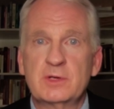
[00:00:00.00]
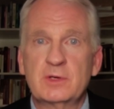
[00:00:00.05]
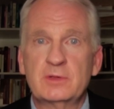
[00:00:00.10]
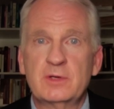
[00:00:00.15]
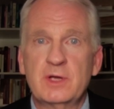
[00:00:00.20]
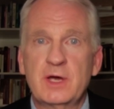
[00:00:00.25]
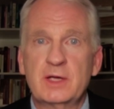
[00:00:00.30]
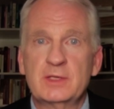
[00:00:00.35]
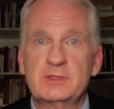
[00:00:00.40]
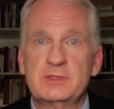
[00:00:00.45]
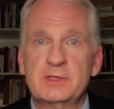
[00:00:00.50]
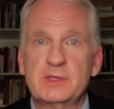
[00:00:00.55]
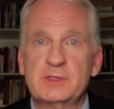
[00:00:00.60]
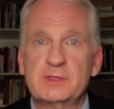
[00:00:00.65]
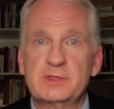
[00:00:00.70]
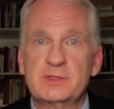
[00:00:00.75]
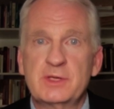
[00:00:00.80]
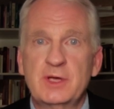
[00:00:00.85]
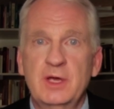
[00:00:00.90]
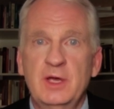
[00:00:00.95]
are not
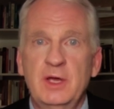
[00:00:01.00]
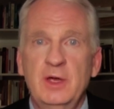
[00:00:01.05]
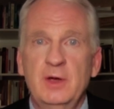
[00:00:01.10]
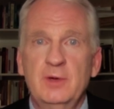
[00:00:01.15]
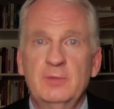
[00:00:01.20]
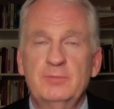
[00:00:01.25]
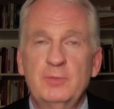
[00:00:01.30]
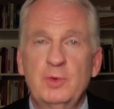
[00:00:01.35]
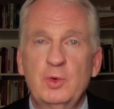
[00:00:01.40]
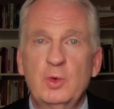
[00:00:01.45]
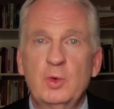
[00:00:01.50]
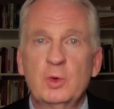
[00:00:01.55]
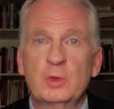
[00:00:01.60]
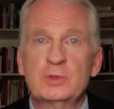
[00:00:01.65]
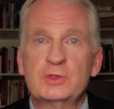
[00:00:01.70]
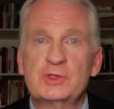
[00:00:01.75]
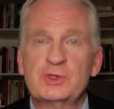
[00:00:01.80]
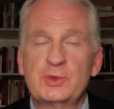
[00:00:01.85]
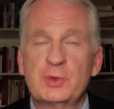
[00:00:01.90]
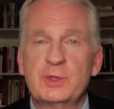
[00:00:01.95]
just poor
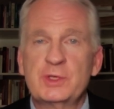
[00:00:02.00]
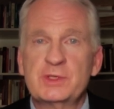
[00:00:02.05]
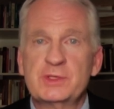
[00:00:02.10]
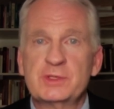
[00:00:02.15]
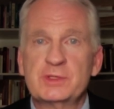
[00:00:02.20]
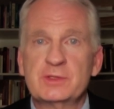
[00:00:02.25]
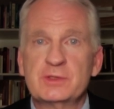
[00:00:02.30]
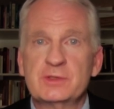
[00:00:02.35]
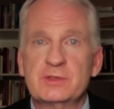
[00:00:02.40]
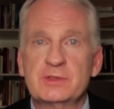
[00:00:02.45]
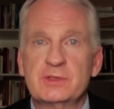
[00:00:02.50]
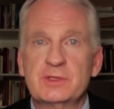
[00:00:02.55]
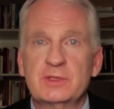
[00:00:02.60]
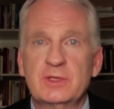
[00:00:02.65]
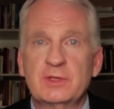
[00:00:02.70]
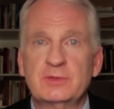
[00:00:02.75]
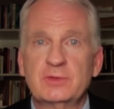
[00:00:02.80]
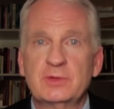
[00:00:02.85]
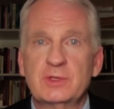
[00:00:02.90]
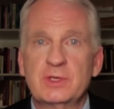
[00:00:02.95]
choices in a
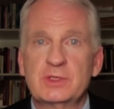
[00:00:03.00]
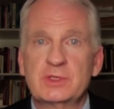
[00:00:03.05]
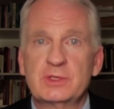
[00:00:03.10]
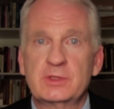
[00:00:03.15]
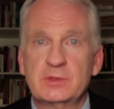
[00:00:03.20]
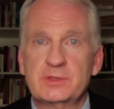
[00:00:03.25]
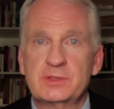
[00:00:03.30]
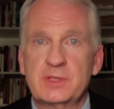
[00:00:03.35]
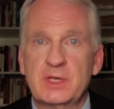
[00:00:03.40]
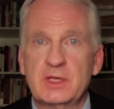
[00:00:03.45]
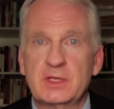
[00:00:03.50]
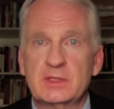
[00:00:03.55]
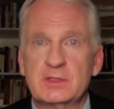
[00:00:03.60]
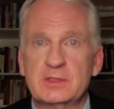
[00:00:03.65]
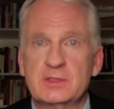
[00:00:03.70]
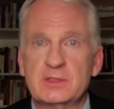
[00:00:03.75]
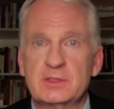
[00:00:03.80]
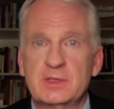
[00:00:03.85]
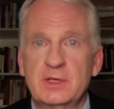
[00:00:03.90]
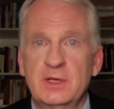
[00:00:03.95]
traditional
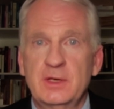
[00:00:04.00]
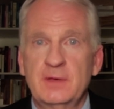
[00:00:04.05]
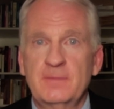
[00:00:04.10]
sense.